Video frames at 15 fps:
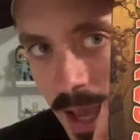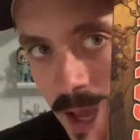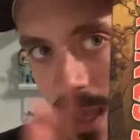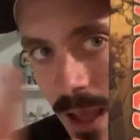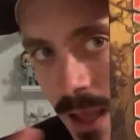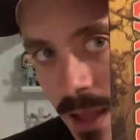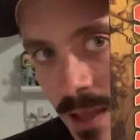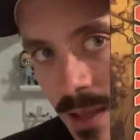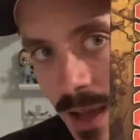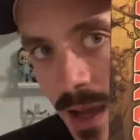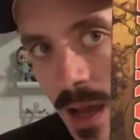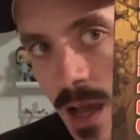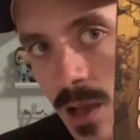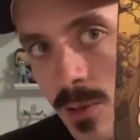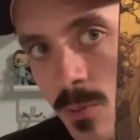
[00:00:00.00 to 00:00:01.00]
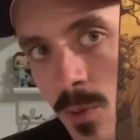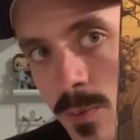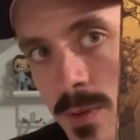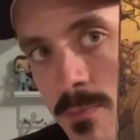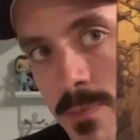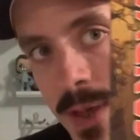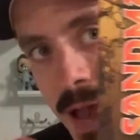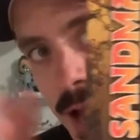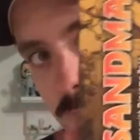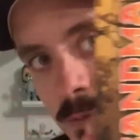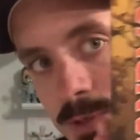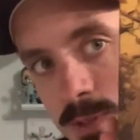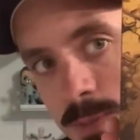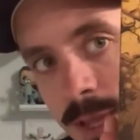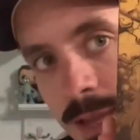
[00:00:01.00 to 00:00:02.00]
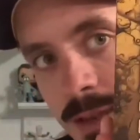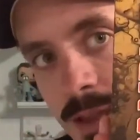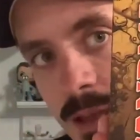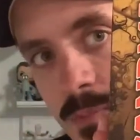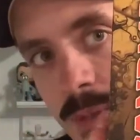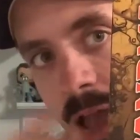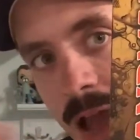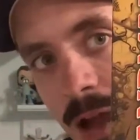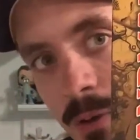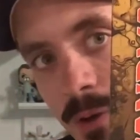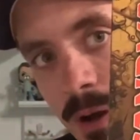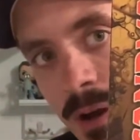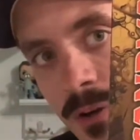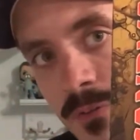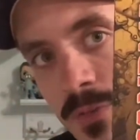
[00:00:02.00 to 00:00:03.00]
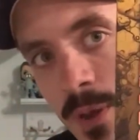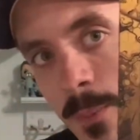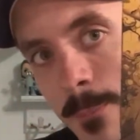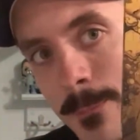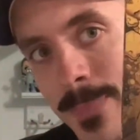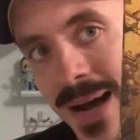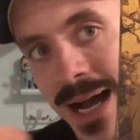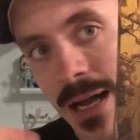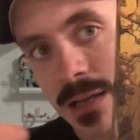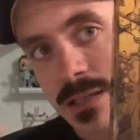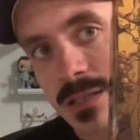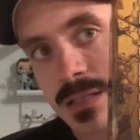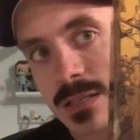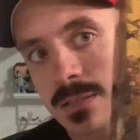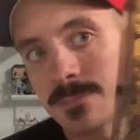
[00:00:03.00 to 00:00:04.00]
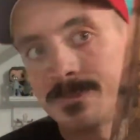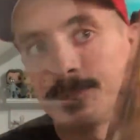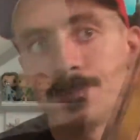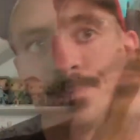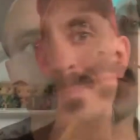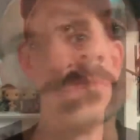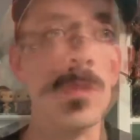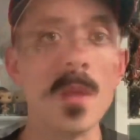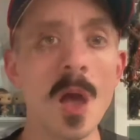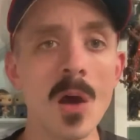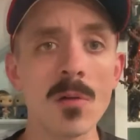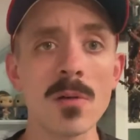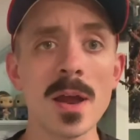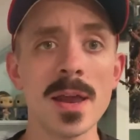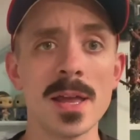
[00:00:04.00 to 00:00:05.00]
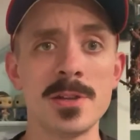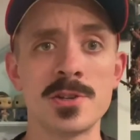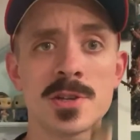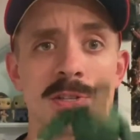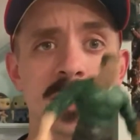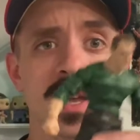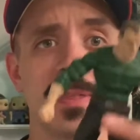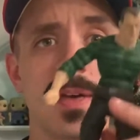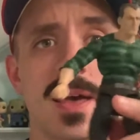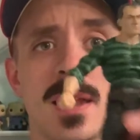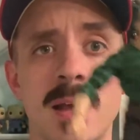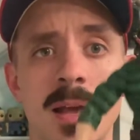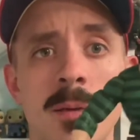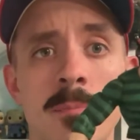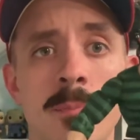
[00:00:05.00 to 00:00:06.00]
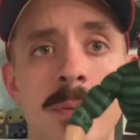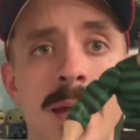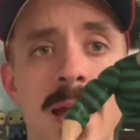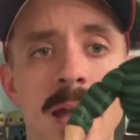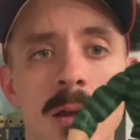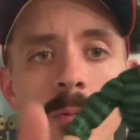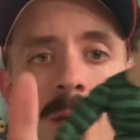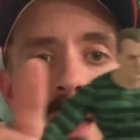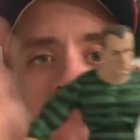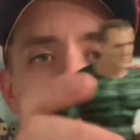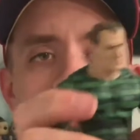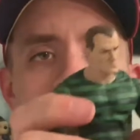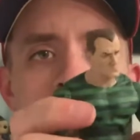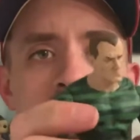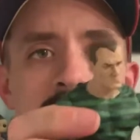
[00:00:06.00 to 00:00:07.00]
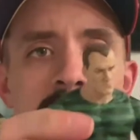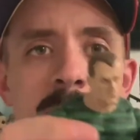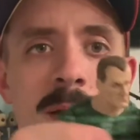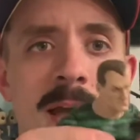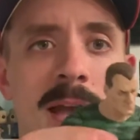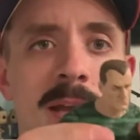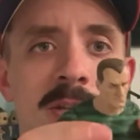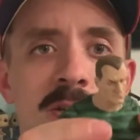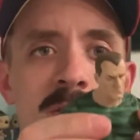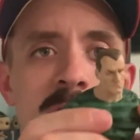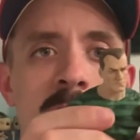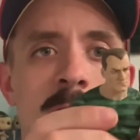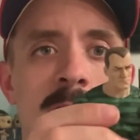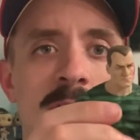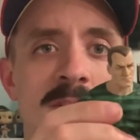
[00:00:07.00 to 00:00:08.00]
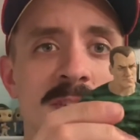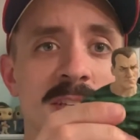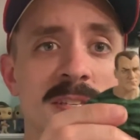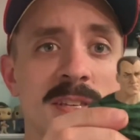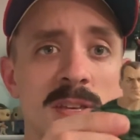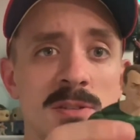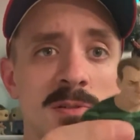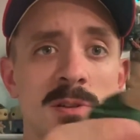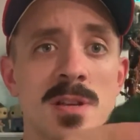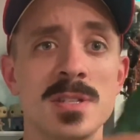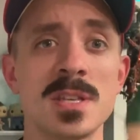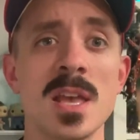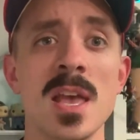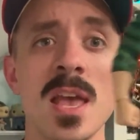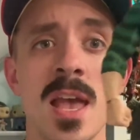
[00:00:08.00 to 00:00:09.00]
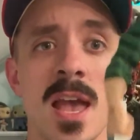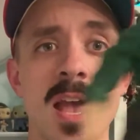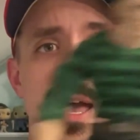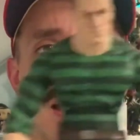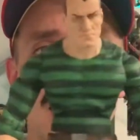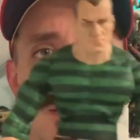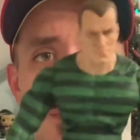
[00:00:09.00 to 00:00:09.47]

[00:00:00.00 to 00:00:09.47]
and I will be back once we get him out of the box. Alright, and just like that, I'm back. We have him out of the package along with his accessories, and I